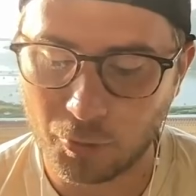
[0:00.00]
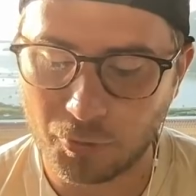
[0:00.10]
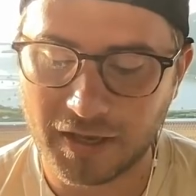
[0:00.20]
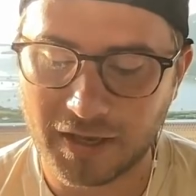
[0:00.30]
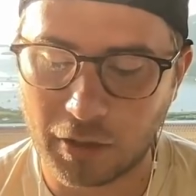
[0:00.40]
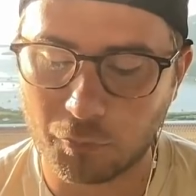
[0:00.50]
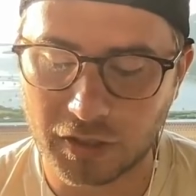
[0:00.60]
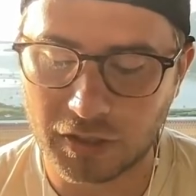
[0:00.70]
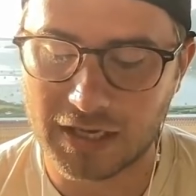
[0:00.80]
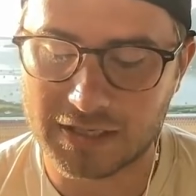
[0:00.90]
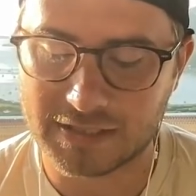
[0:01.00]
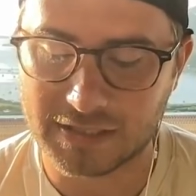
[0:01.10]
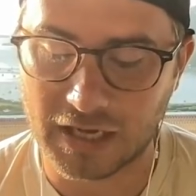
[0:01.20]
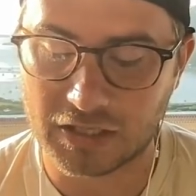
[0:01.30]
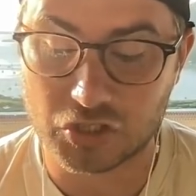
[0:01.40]
don't think I realized
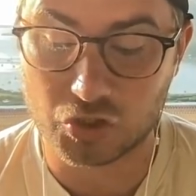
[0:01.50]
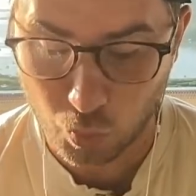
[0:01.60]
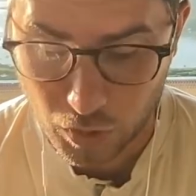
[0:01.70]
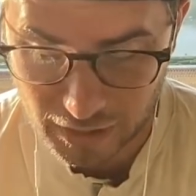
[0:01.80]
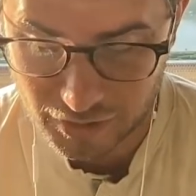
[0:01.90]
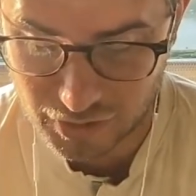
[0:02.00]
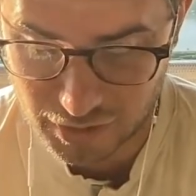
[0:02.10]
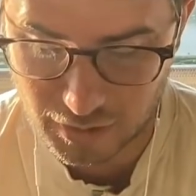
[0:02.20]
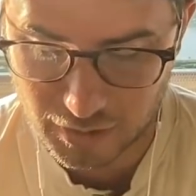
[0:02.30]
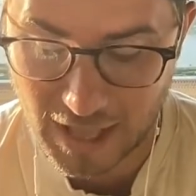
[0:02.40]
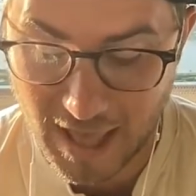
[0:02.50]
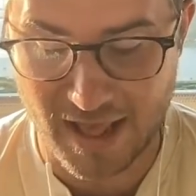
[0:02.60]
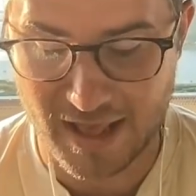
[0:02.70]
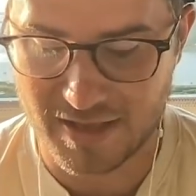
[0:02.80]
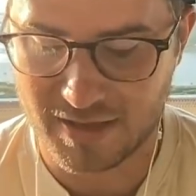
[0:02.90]
he got switched.
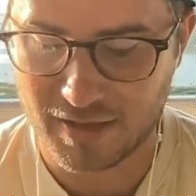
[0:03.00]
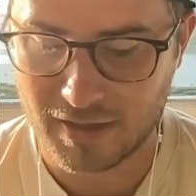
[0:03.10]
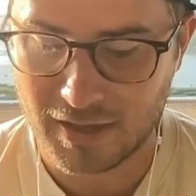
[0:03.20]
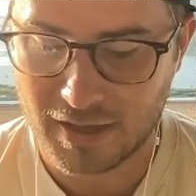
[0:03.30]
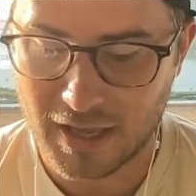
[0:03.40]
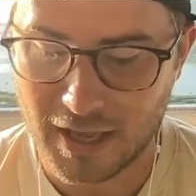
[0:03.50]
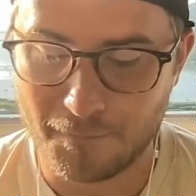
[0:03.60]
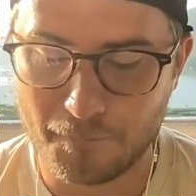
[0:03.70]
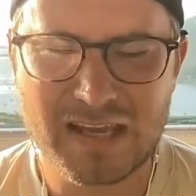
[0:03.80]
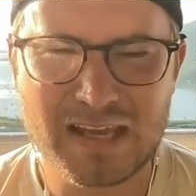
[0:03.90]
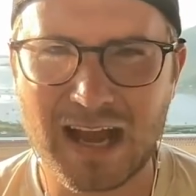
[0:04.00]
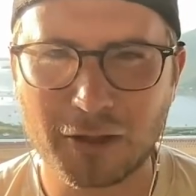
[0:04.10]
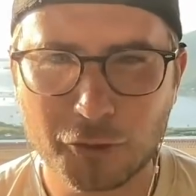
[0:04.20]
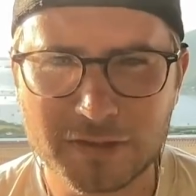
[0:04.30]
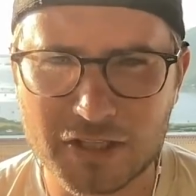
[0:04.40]
A and B,
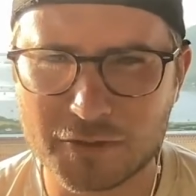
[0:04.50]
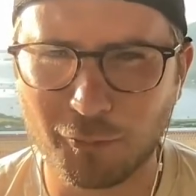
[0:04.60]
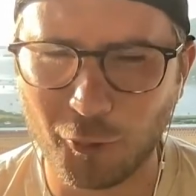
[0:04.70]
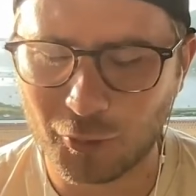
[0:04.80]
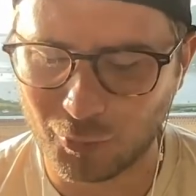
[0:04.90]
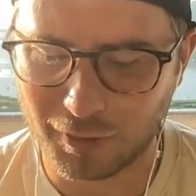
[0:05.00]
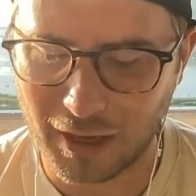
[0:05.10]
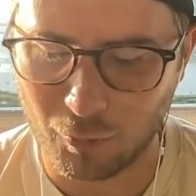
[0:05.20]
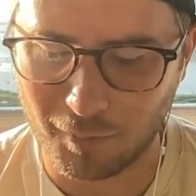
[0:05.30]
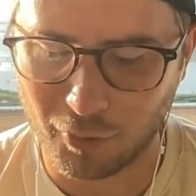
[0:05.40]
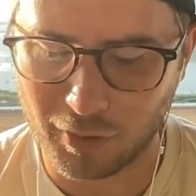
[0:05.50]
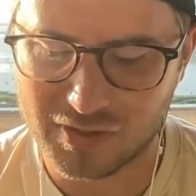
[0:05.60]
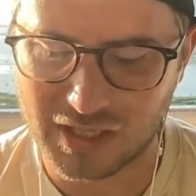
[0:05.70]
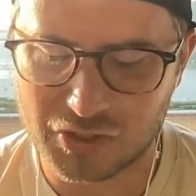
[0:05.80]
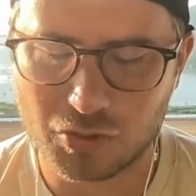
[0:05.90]
I looked at his board one at one point
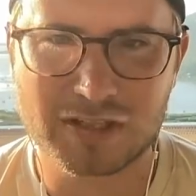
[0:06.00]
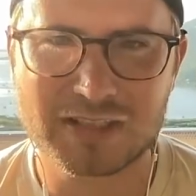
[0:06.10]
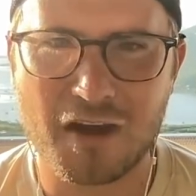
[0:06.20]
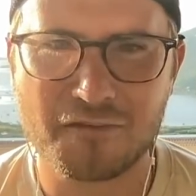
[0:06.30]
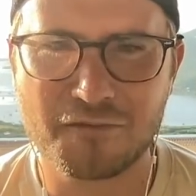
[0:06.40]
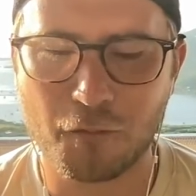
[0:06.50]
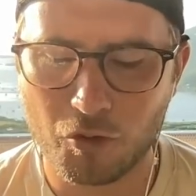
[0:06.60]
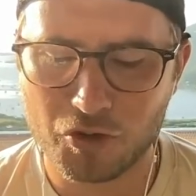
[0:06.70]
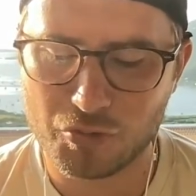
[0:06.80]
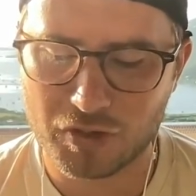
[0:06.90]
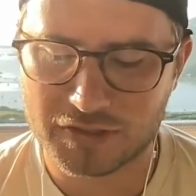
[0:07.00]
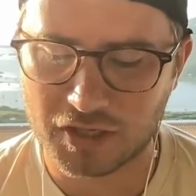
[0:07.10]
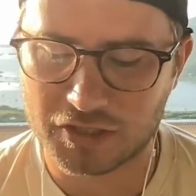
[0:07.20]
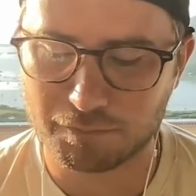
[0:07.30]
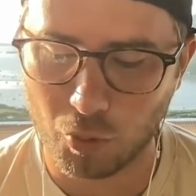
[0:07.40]
was like, dude, he's got four units
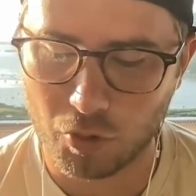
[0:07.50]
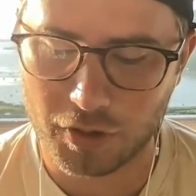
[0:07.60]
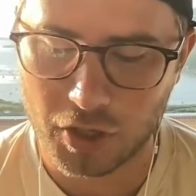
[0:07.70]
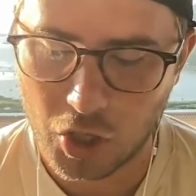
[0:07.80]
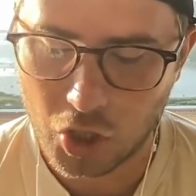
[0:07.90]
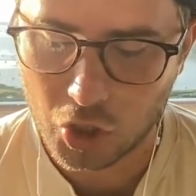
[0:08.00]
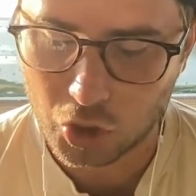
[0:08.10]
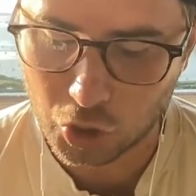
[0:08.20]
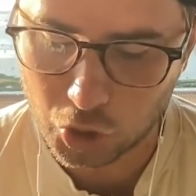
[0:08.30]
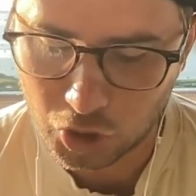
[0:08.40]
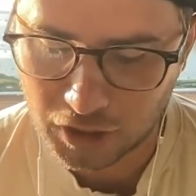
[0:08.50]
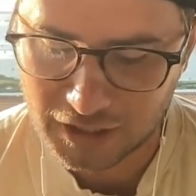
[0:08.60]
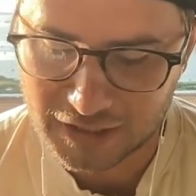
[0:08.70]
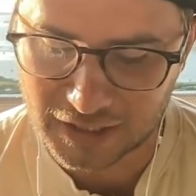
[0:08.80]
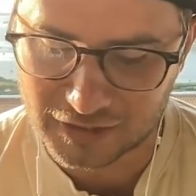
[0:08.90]
on his board. Look
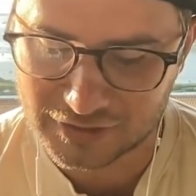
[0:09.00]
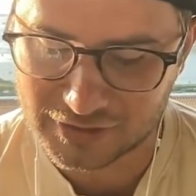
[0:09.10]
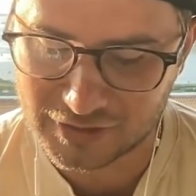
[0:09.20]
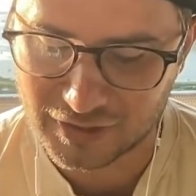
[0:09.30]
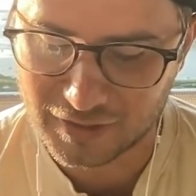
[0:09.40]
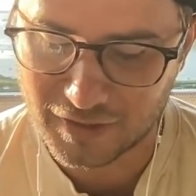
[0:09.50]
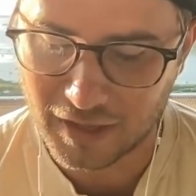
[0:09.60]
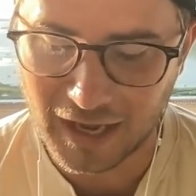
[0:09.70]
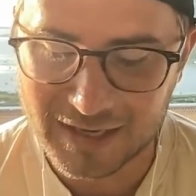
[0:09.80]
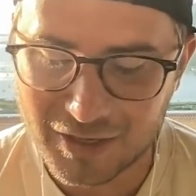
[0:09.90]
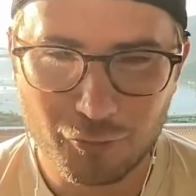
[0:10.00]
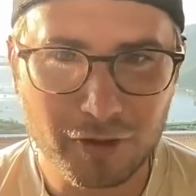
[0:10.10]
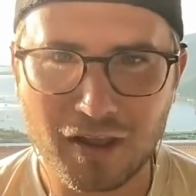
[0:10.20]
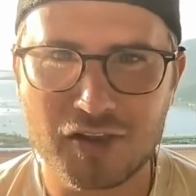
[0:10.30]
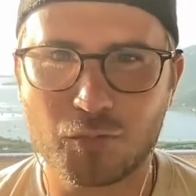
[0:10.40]
at this. I didn't
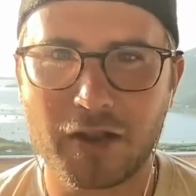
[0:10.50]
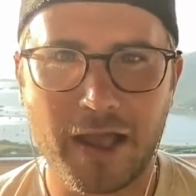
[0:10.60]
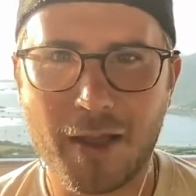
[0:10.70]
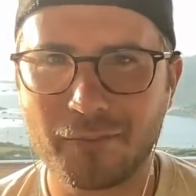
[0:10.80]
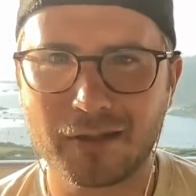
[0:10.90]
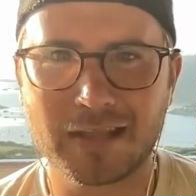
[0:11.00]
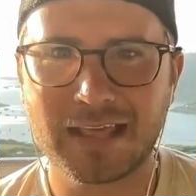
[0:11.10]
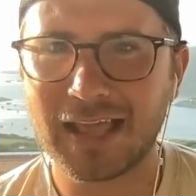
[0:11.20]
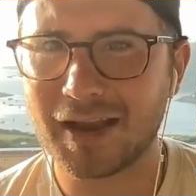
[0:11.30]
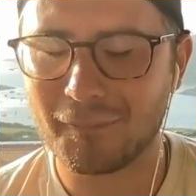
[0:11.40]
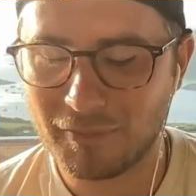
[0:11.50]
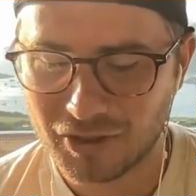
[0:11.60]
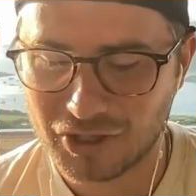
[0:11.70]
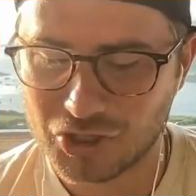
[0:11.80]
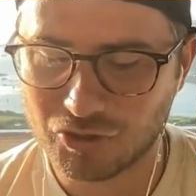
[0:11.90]
realize what happened. He had a
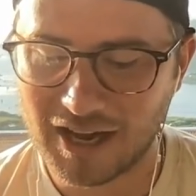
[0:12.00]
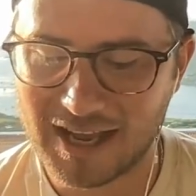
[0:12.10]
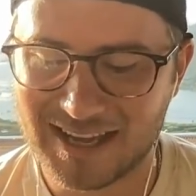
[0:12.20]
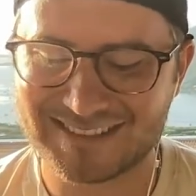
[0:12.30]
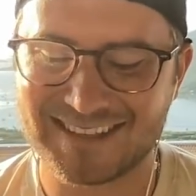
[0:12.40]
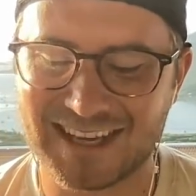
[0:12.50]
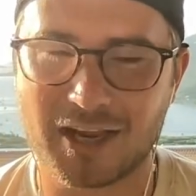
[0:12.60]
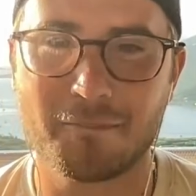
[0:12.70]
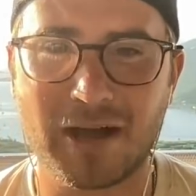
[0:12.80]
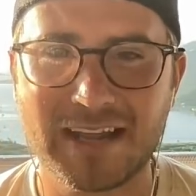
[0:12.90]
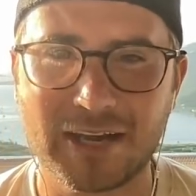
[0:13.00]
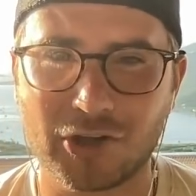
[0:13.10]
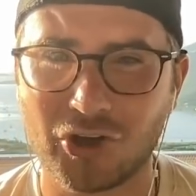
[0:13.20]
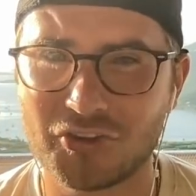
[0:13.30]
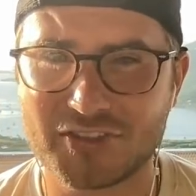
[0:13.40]
million dryads and then combined
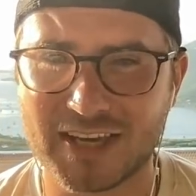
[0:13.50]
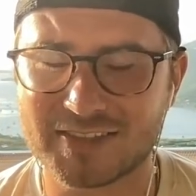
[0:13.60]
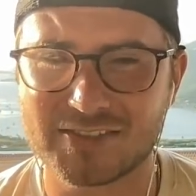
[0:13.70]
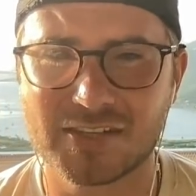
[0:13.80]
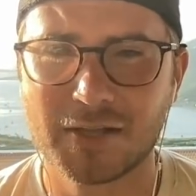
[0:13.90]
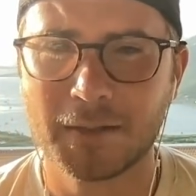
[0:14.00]
out all his hexes.